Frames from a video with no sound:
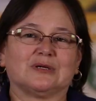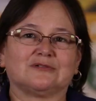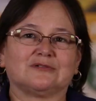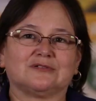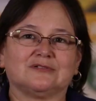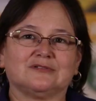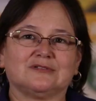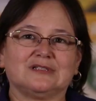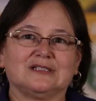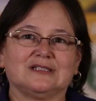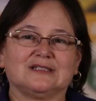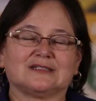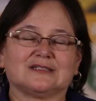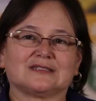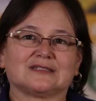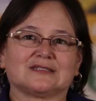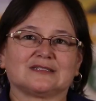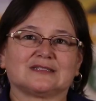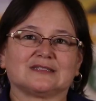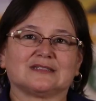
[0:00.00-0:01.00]

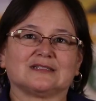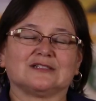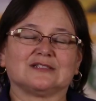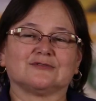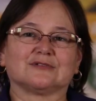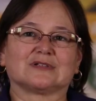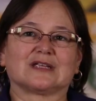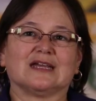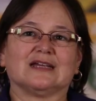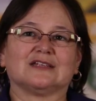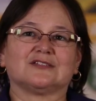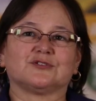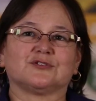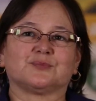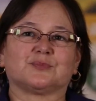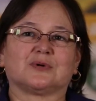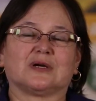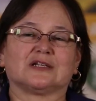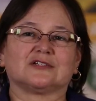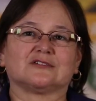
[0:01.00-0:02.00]
Pauktuutit's Inuit cancer
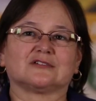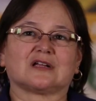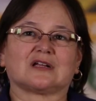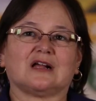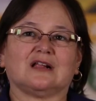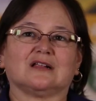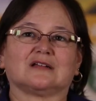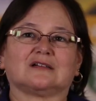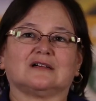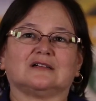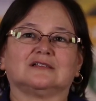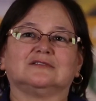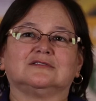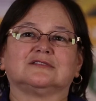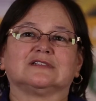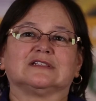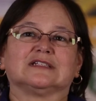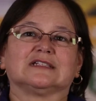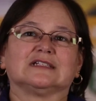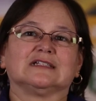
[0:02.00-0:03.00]
project called
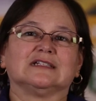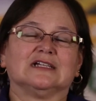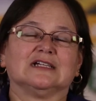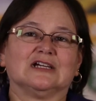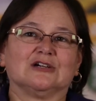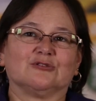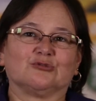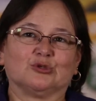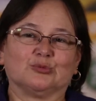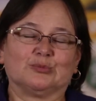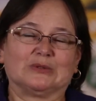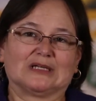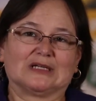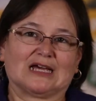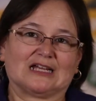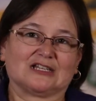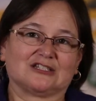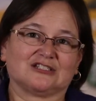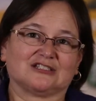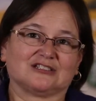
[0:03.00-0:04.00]
Pauktuutit will be
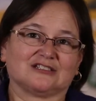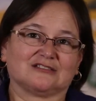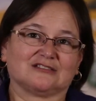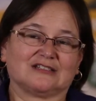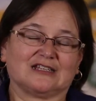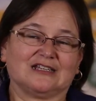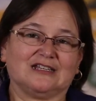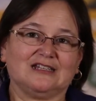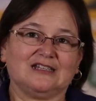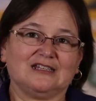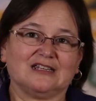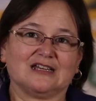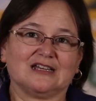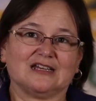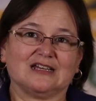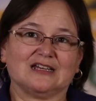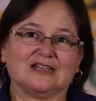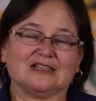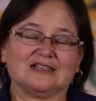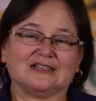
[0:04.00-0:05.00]
launching today,
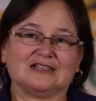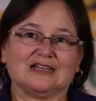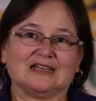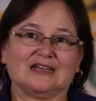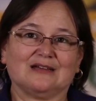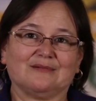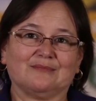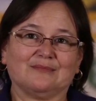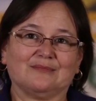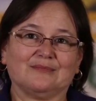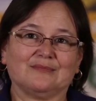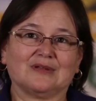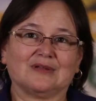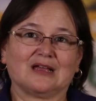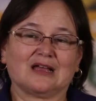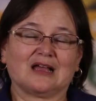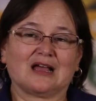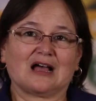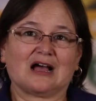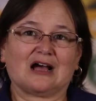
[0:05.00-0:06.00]
and
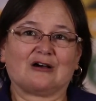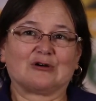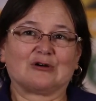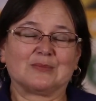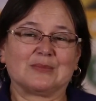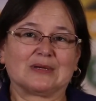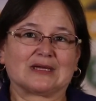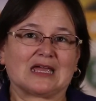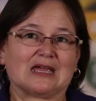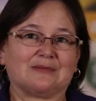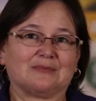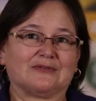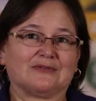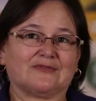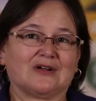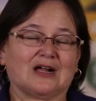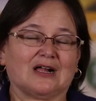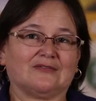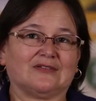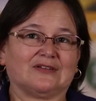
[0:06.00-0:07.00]
how I became
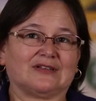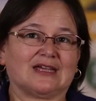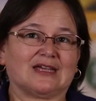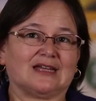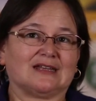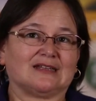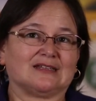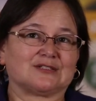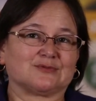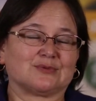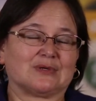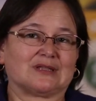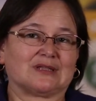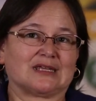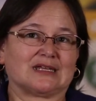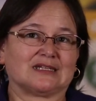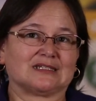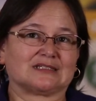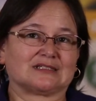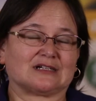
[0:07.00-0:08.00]
involved in that is when
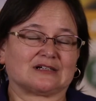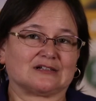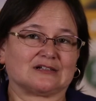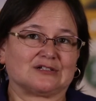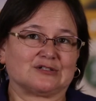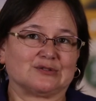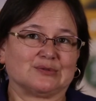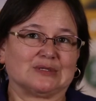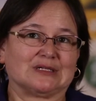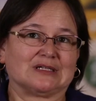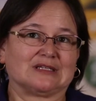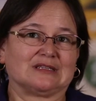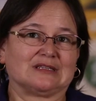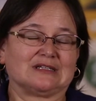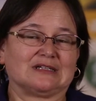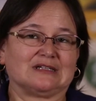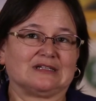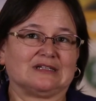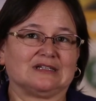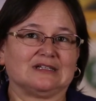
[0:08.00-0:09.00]
they started doing
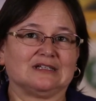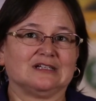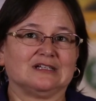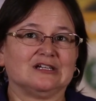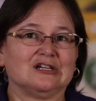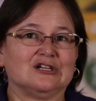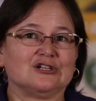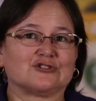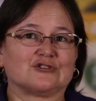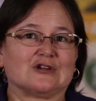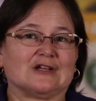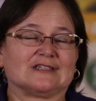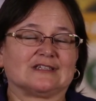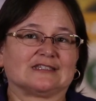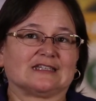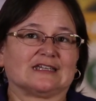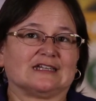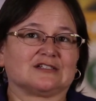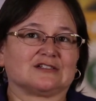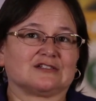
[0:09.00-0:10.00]
the
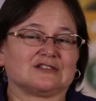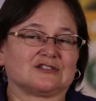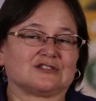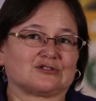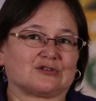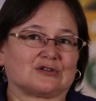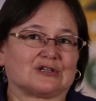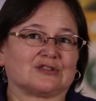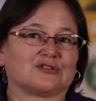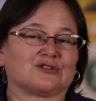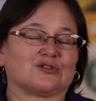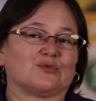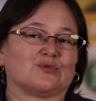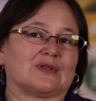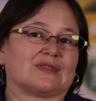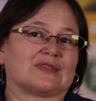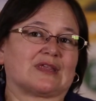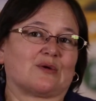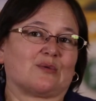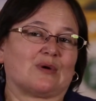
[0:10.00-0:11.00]
translations, sorting through
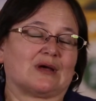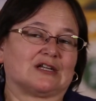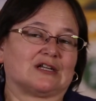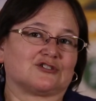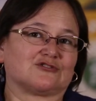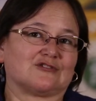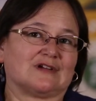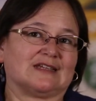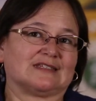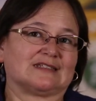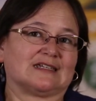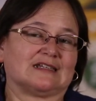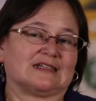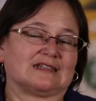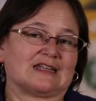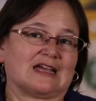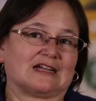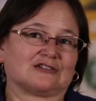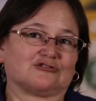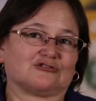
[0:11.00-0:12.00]
what they want to translate
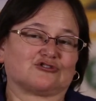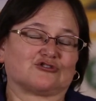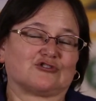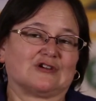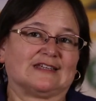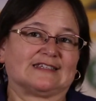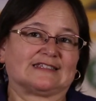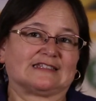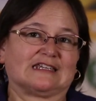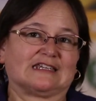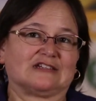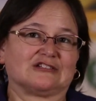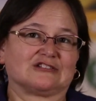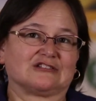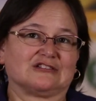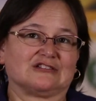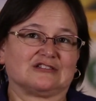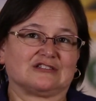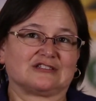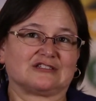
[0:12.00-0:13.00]
in the actual
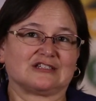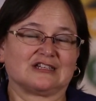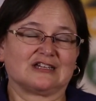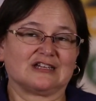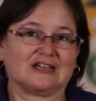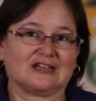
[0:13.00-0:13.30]
translations.